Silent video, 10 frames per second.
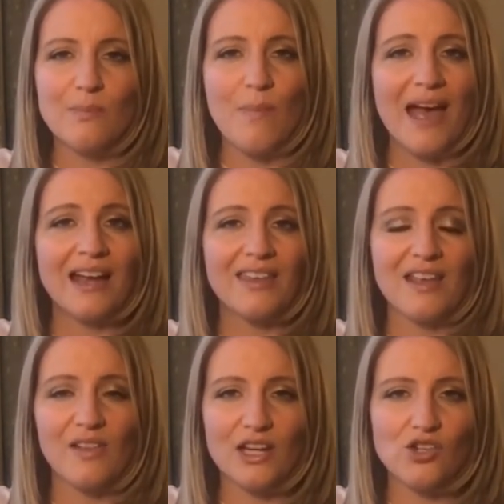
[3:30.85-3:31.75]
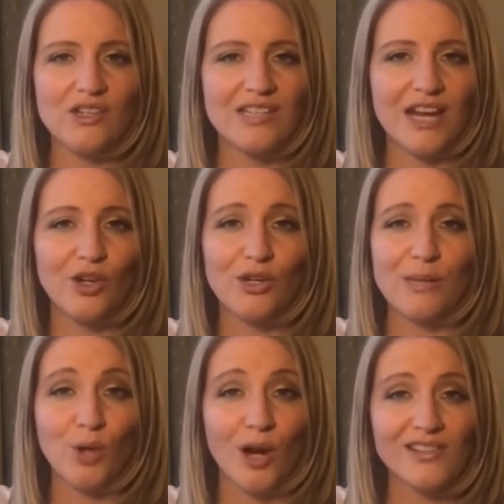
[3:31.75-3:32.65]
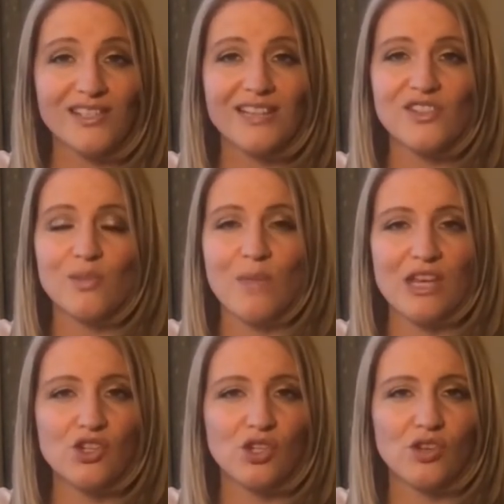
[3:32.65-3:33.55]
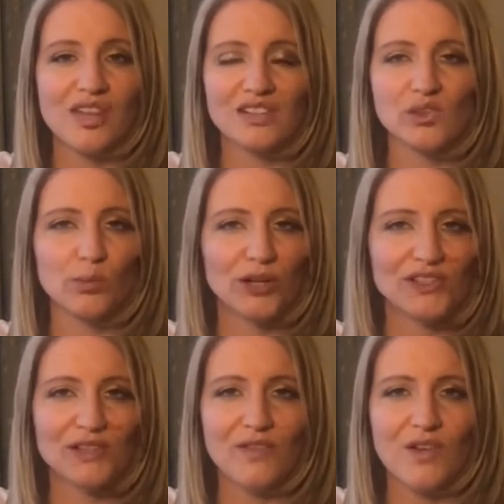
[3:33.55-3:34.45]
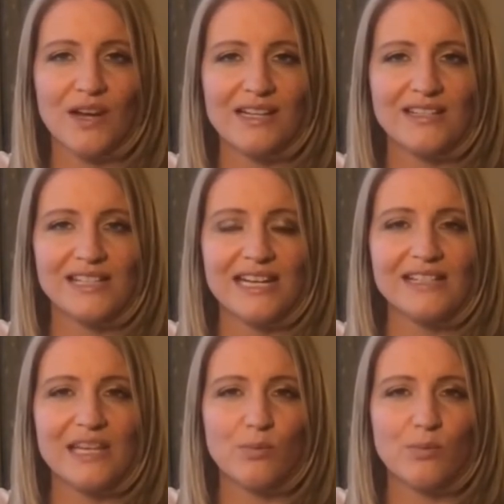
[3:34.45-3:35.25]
to back the election integrity process to make sure that as the President of the United States,